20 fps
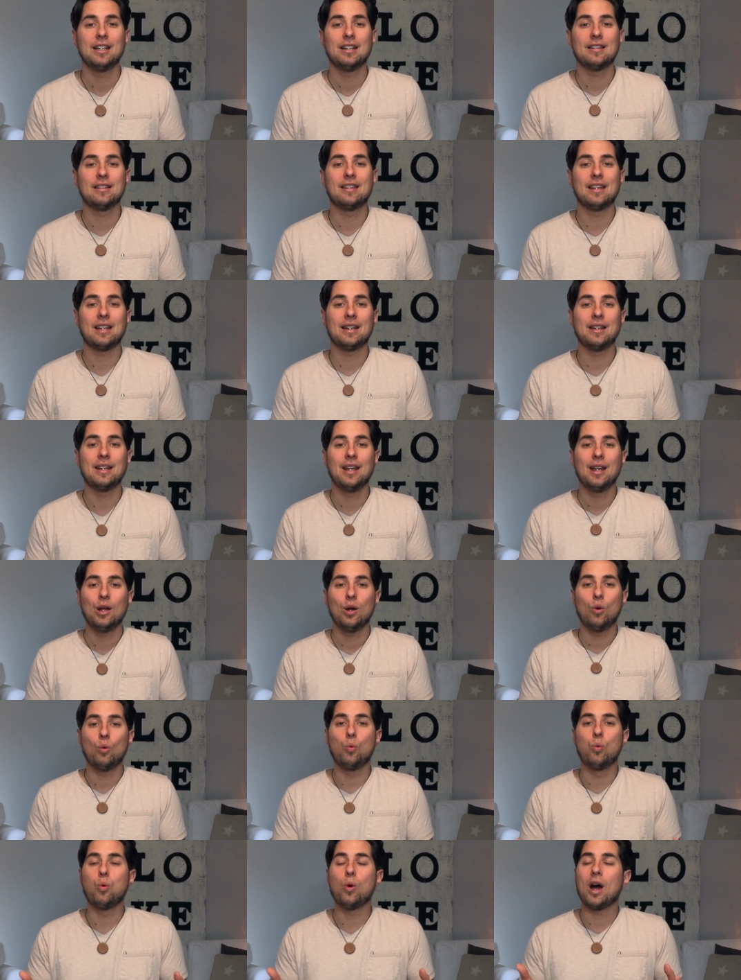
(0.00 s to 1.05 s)
then
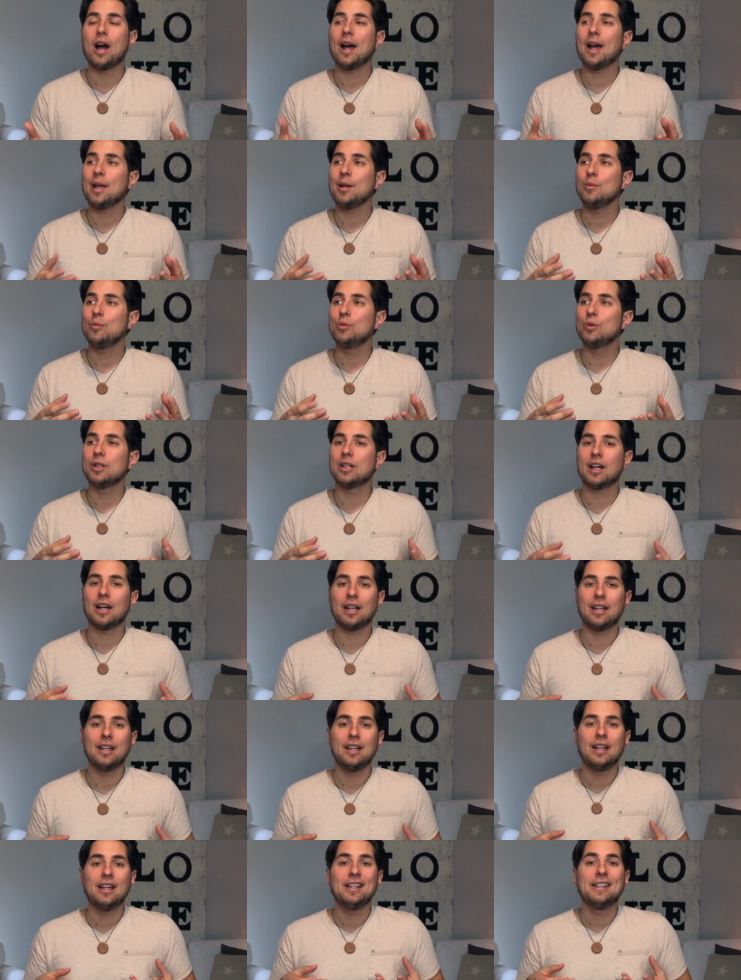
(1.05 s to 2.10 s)
why would
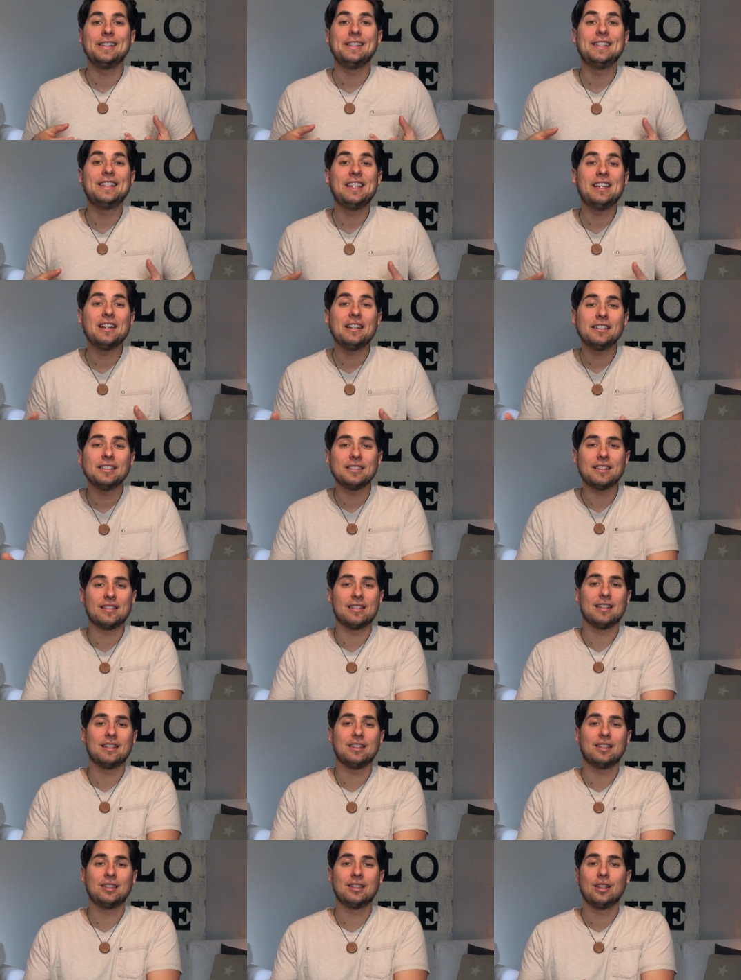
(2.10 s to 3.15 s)
I yield
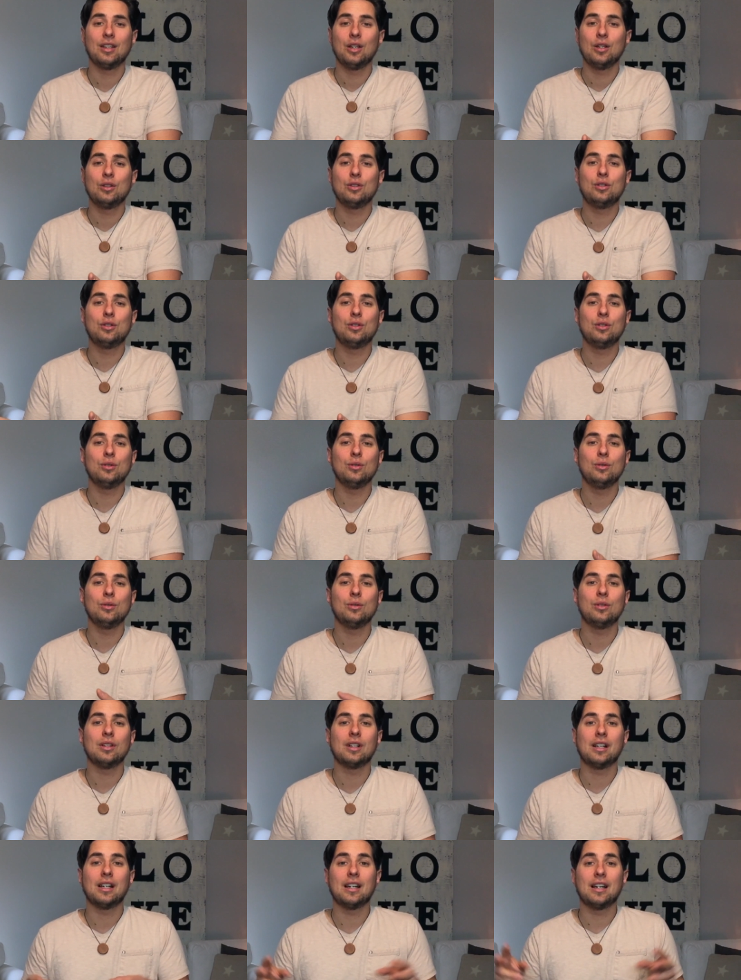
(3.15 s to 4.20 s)
this
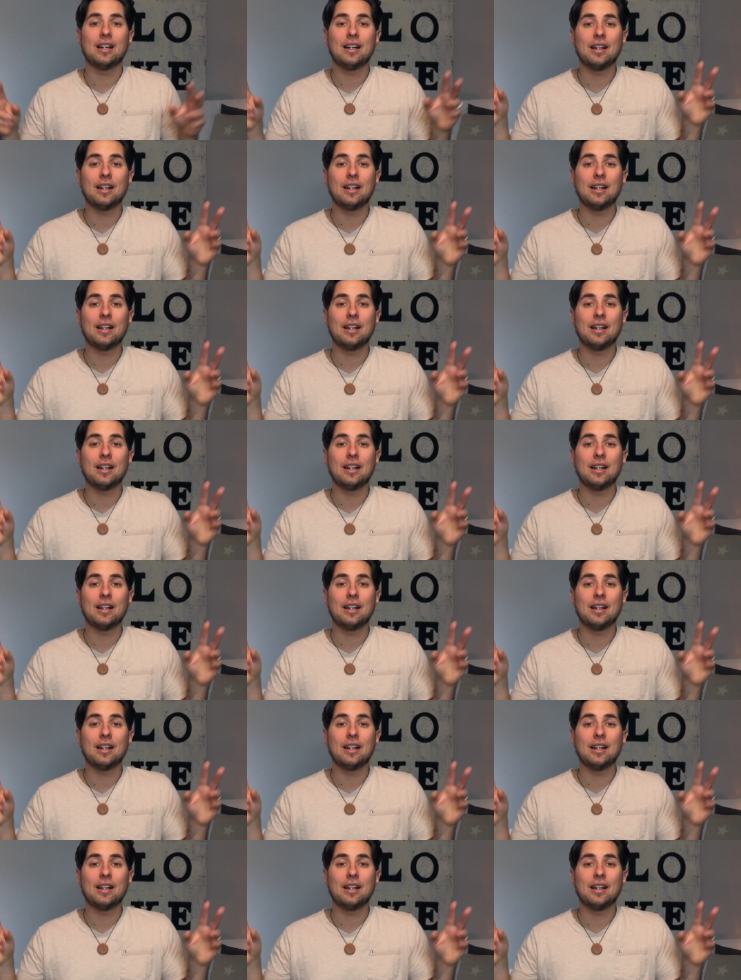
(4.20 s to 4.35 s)
to